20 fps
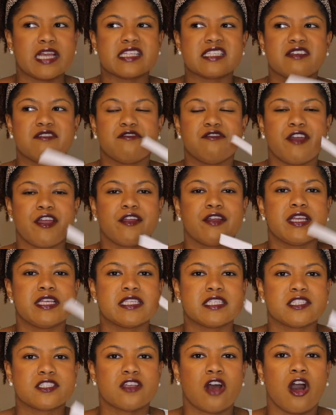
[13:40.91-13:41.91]
It's a very
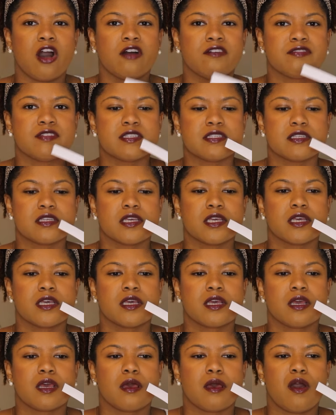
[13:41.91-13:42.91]
soft,
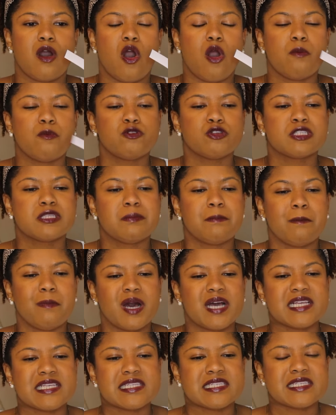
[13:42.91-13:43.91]
almost
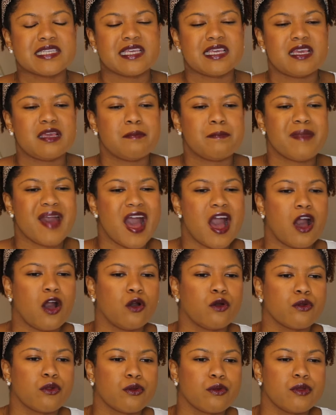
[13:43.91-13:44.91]
musky,
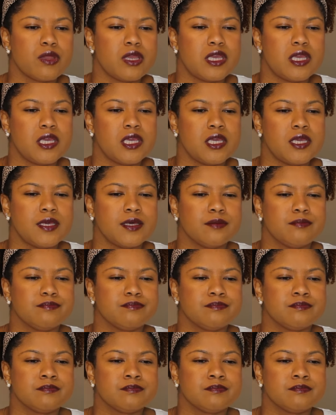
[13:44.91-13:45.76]
powdery